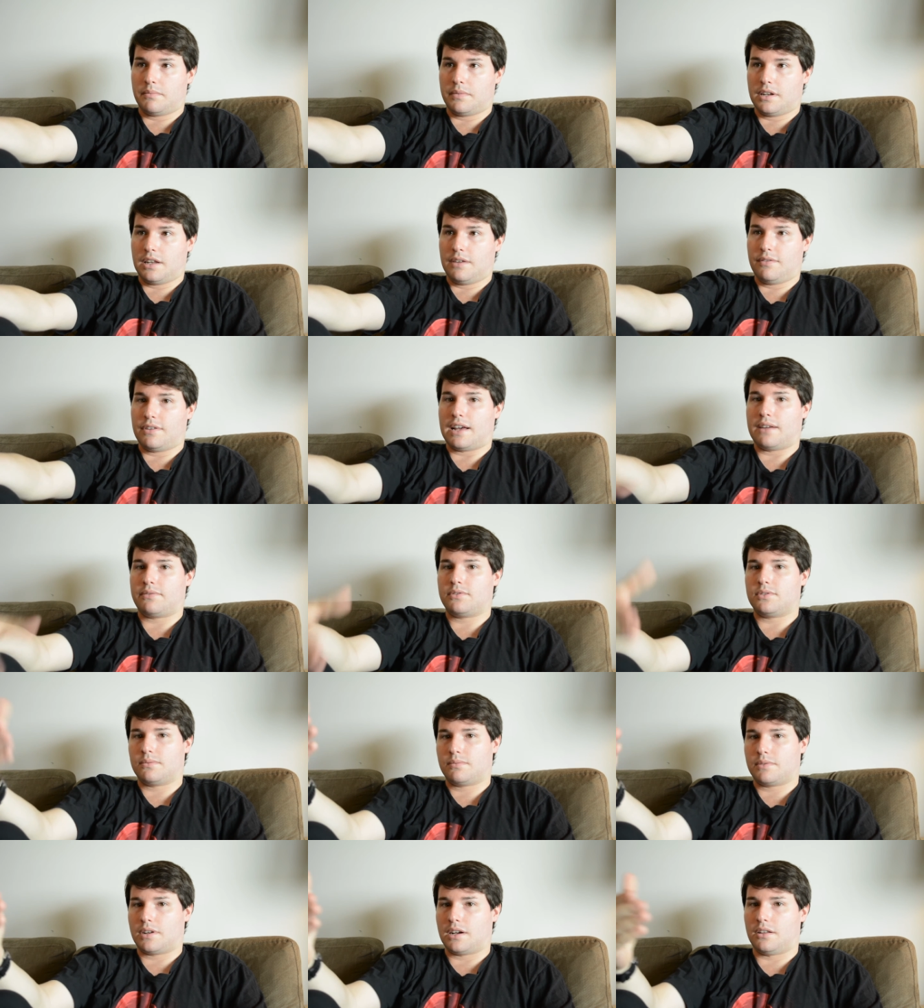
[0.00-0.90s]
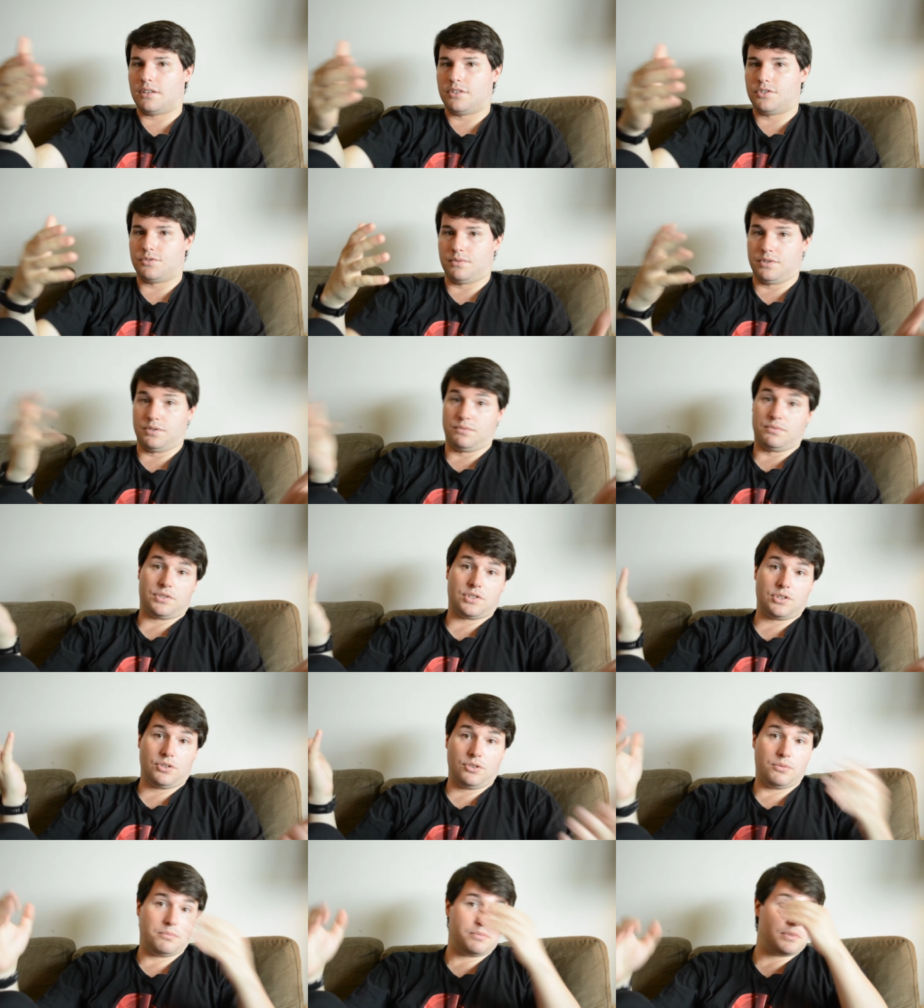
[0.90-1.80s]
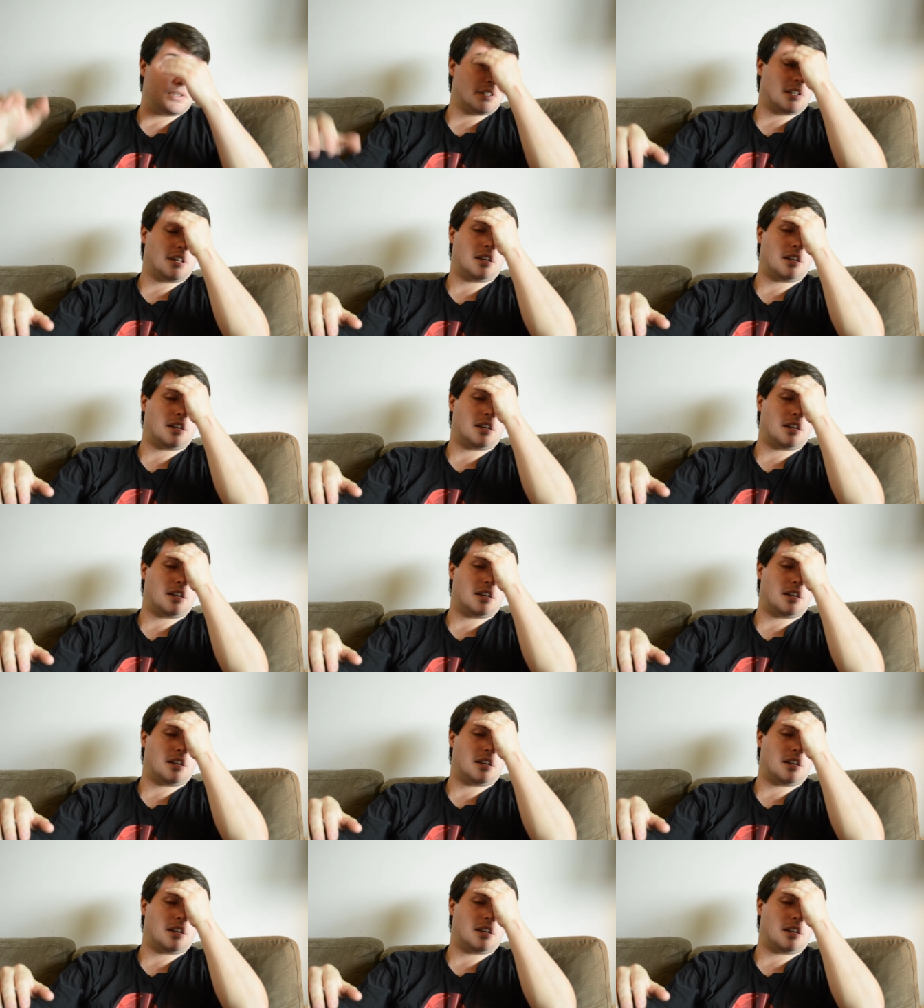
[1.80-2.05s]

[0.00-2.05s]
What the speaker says: But even after college was resumed,